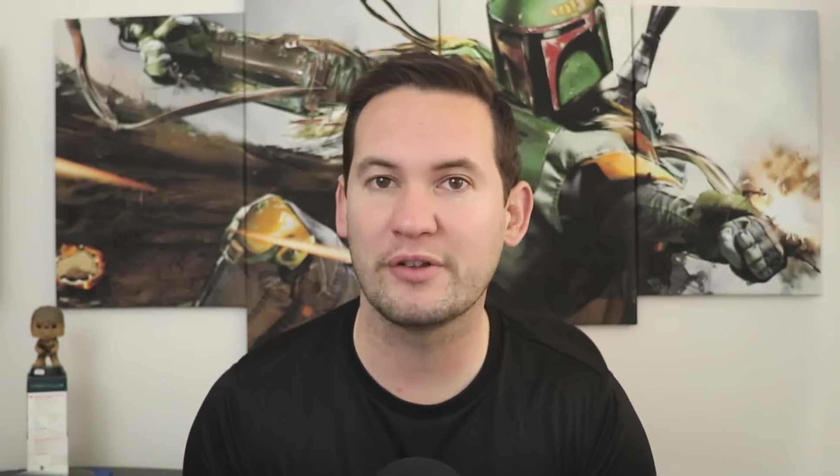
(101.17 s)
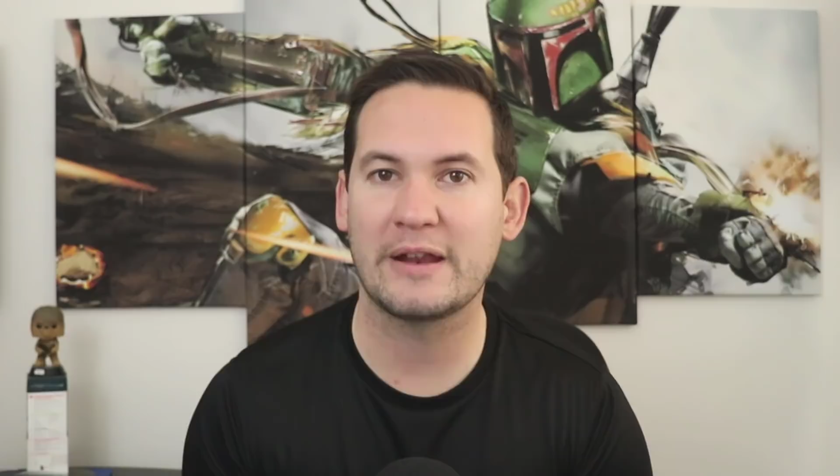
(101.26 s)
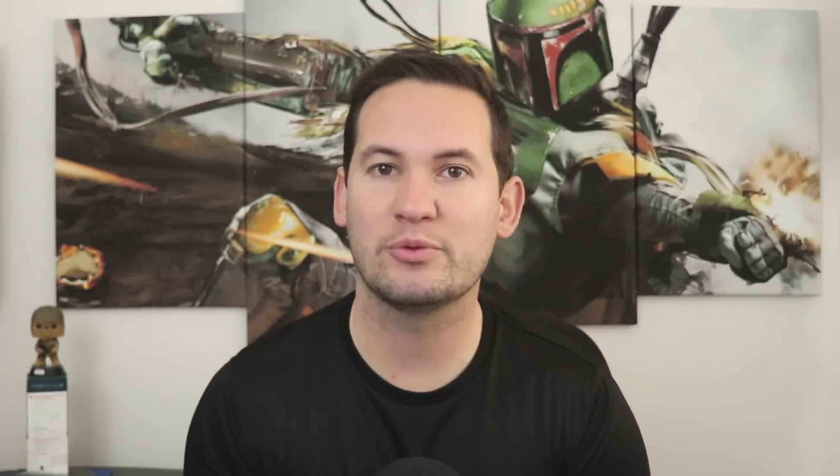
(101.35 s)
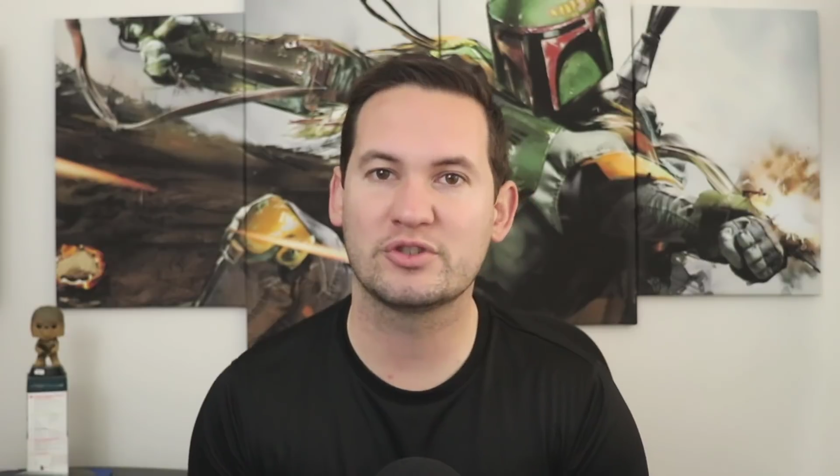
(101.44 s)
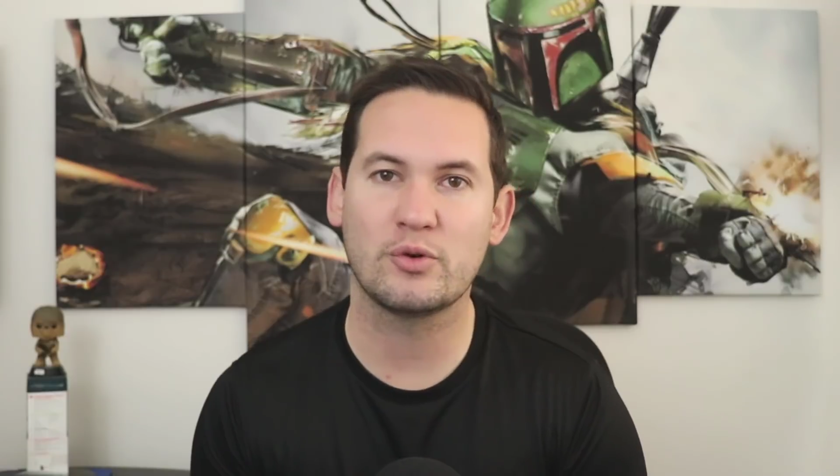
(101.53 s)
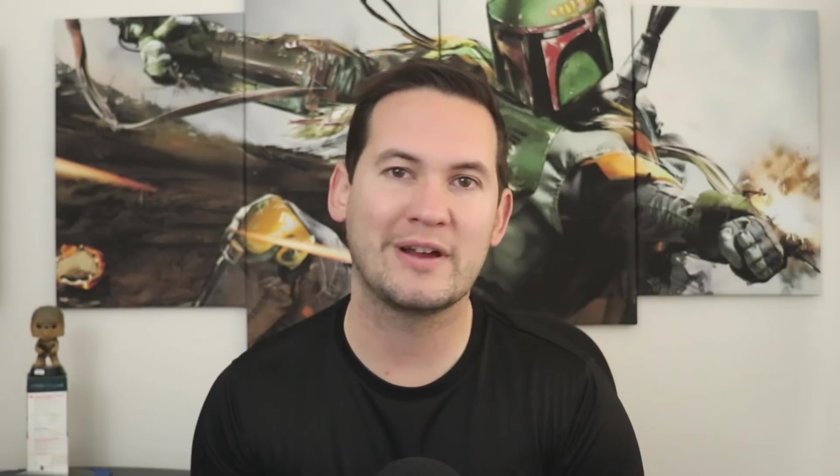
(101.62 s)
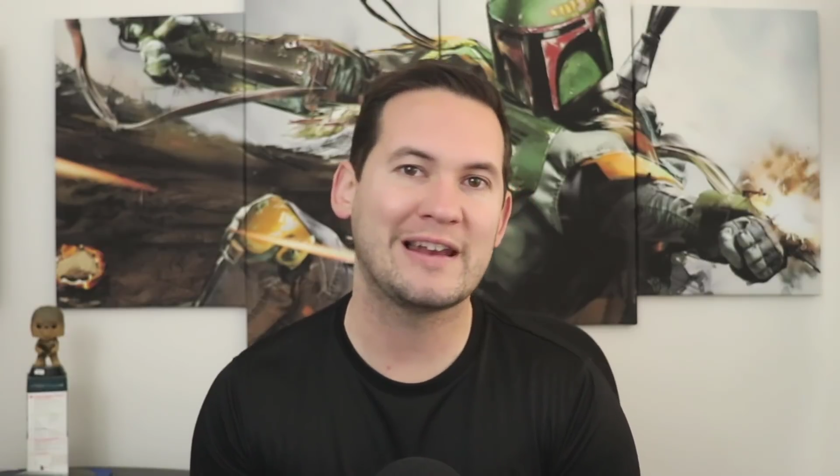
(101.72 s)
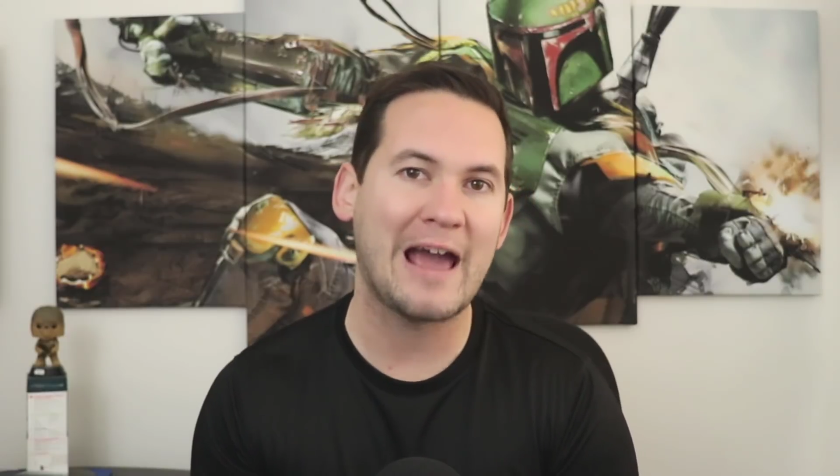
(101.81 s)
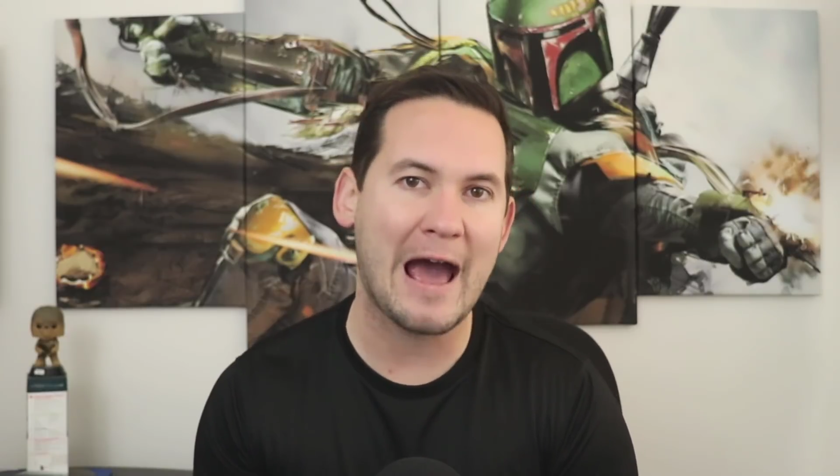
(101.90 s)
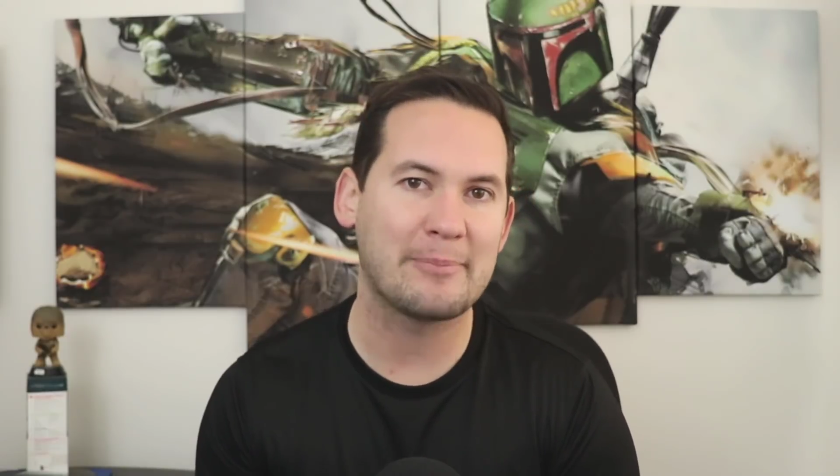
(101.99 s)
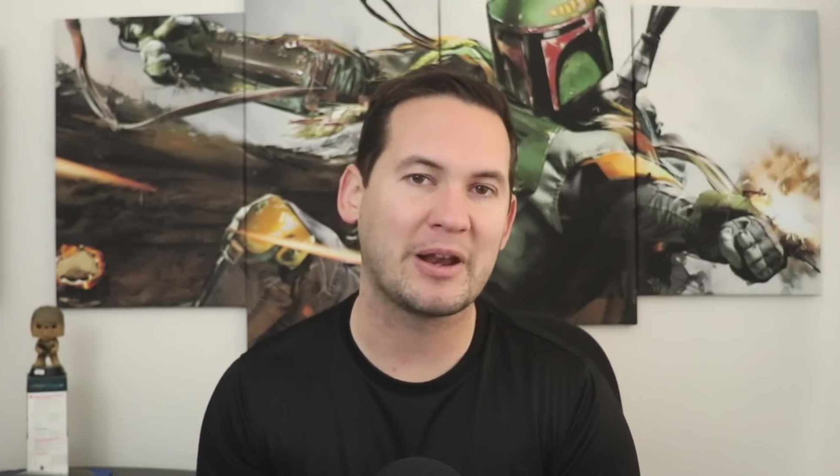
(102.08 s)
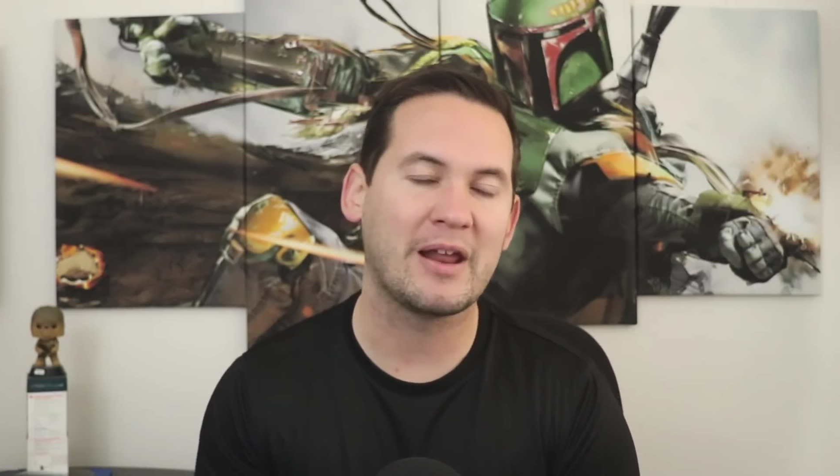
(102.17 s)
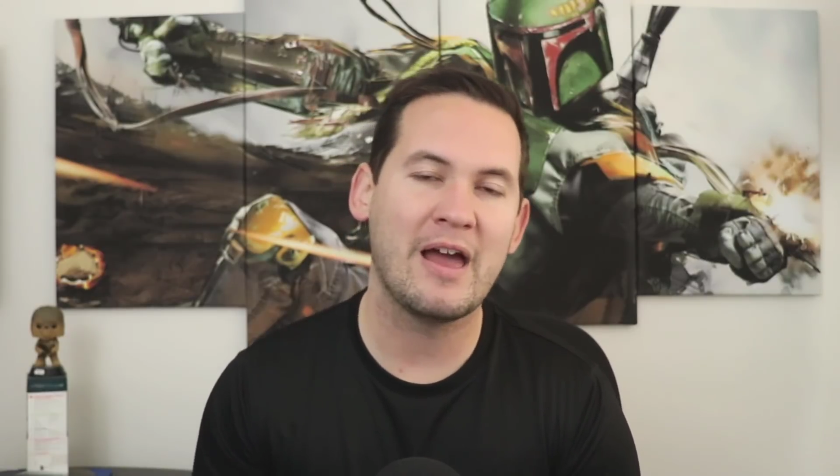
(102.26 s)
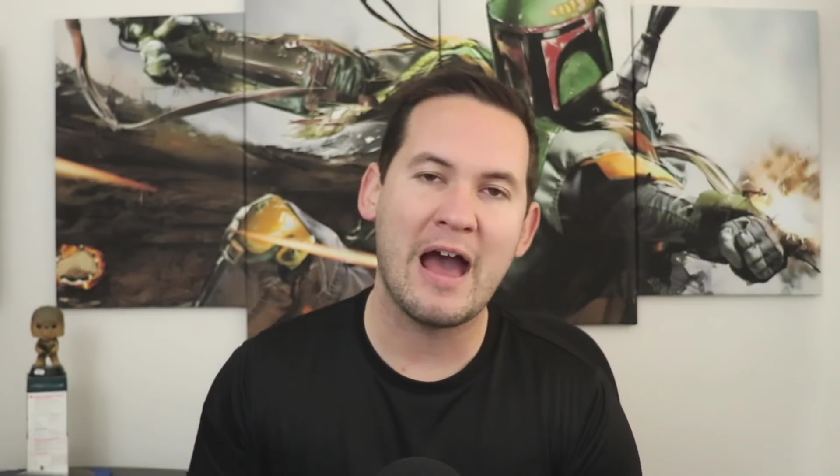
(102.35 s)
that it was going to happen.